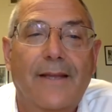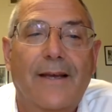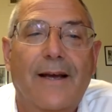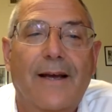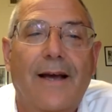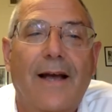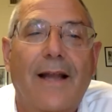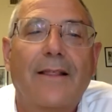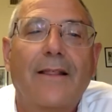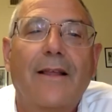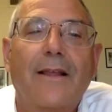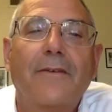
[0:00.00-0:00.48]

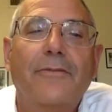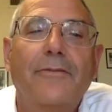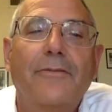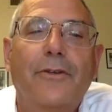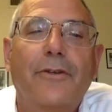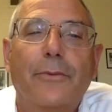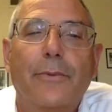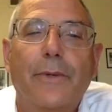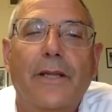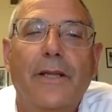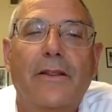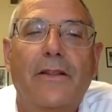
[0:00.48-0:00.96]
I love
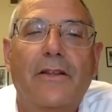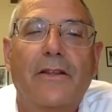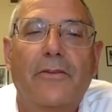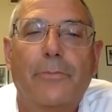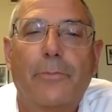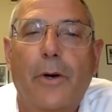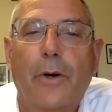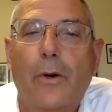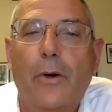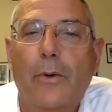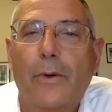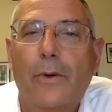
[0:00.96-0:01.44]
to read this
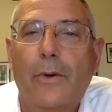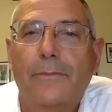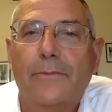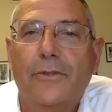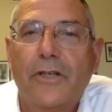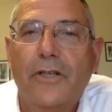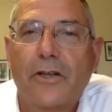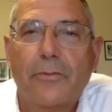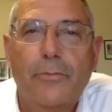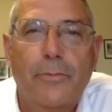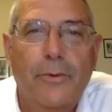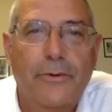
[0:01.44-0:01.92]
poem
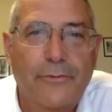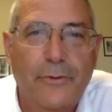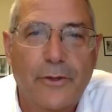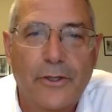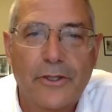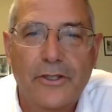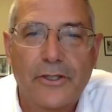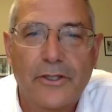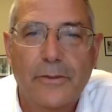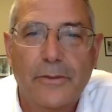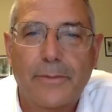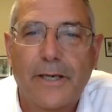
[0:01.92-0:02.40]
just
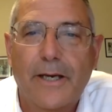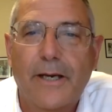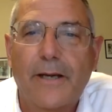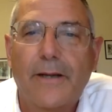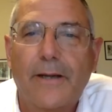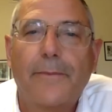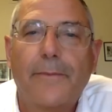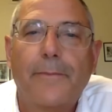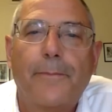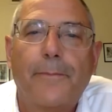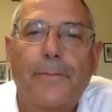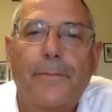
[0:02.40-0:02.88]
before Shabbat
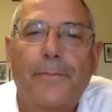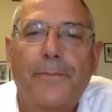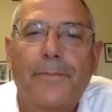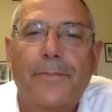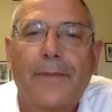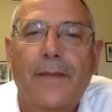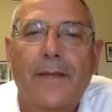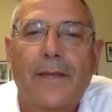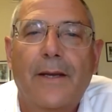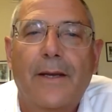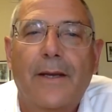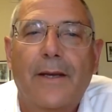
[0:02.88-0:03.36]

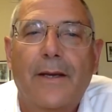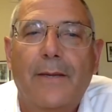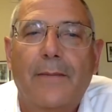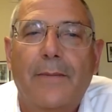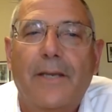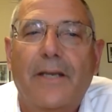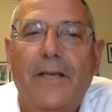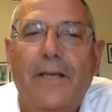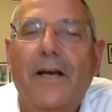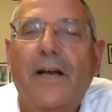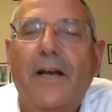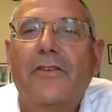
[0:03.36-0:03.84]

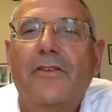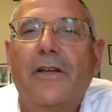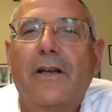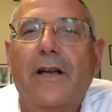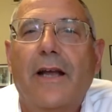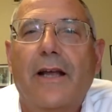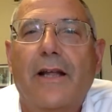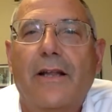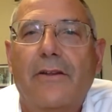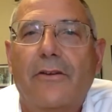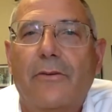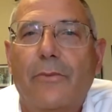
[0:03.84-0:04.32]
because it
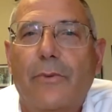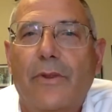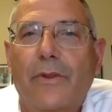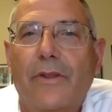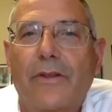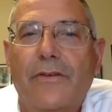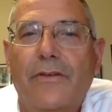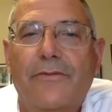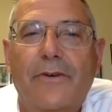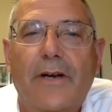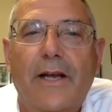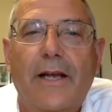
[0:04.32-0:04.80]
ends with
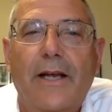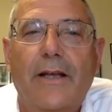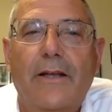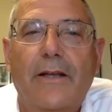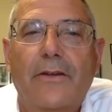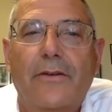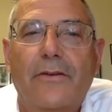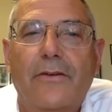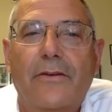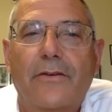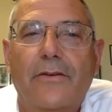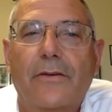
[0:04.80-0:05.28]
the
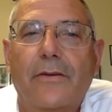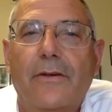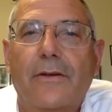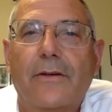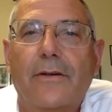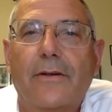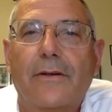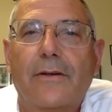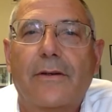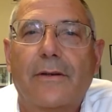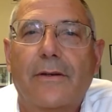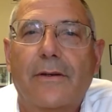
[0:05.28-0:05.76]
phrase,
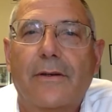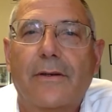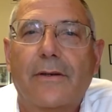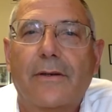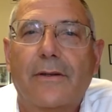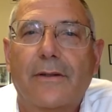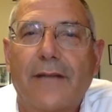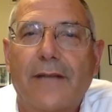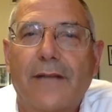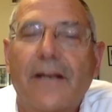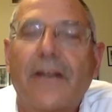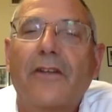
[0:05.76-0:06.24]

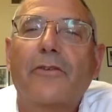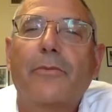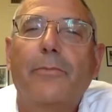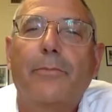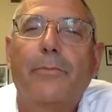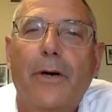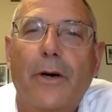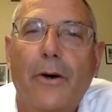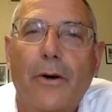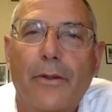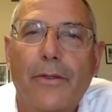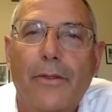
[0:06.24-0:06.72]
"Let us
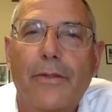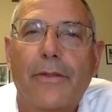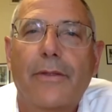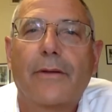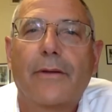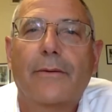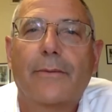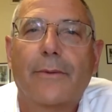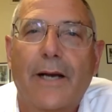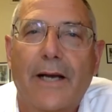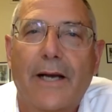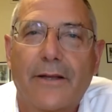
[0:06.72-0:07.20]
both
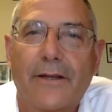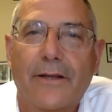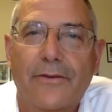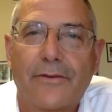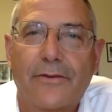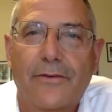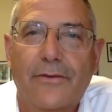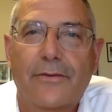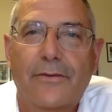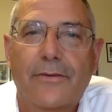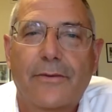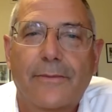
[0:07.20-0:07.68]

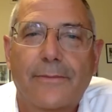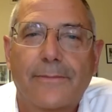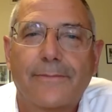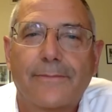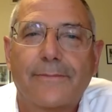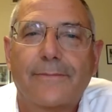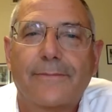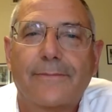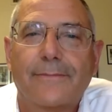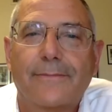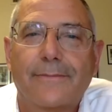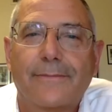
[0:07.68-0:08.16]
rest."
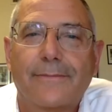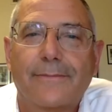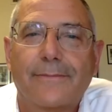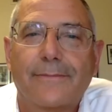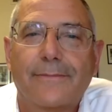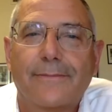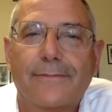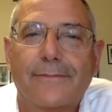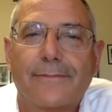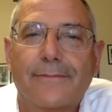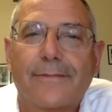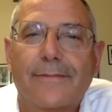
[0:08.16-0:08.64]

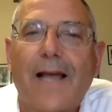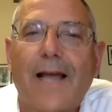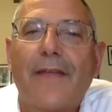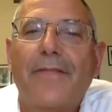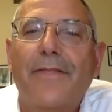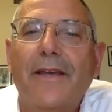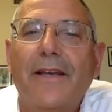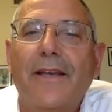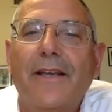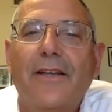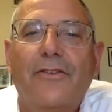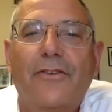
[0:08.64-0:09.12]
I
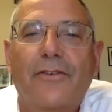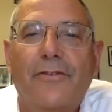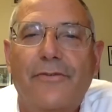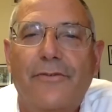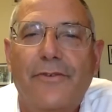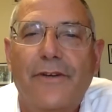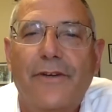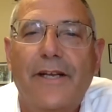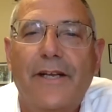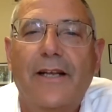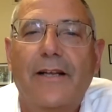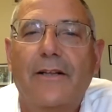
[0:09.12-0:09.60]
think it's a
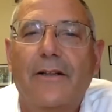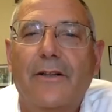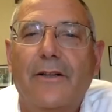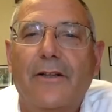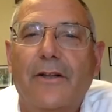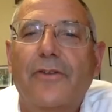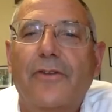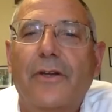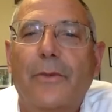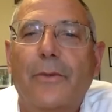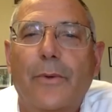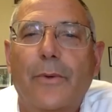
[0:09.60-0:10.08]
fitting
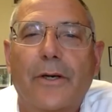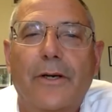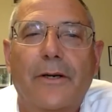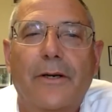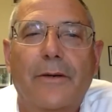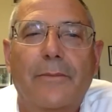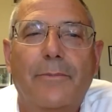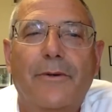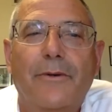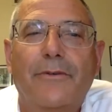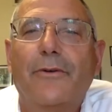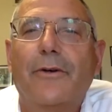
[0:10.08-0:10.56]
closing
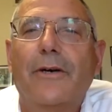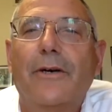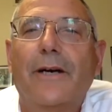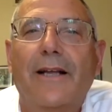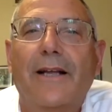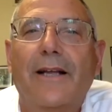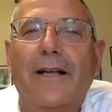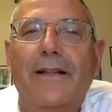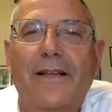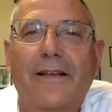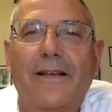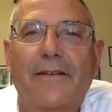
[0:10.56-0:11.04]
word before
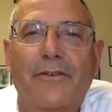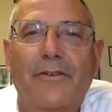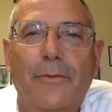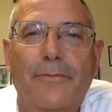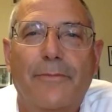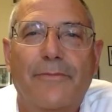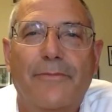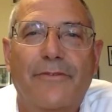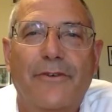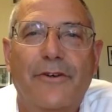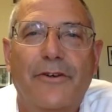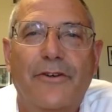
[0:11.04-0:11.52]
I leave
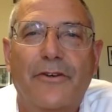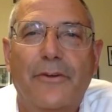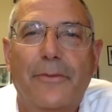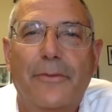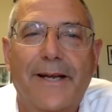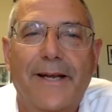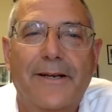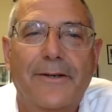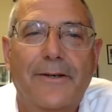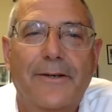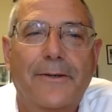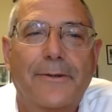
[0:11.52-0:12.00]
for
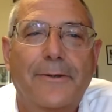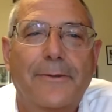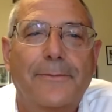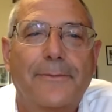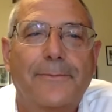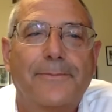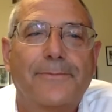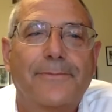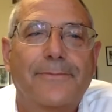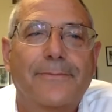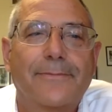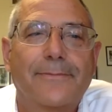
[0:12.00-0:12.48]
sabbatical.
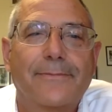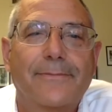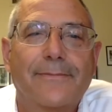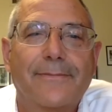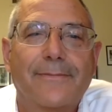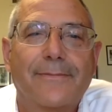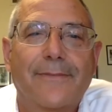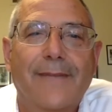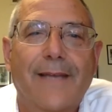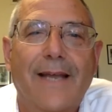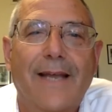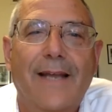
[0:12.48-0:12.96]

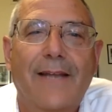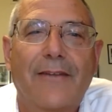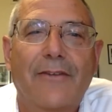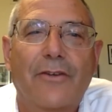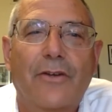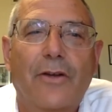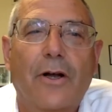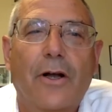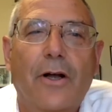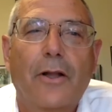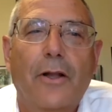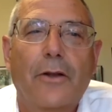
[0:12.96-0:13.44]
And it's
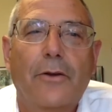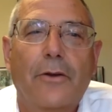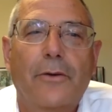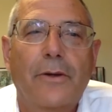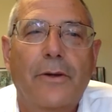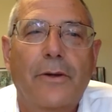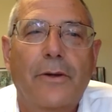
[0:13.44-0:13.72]
called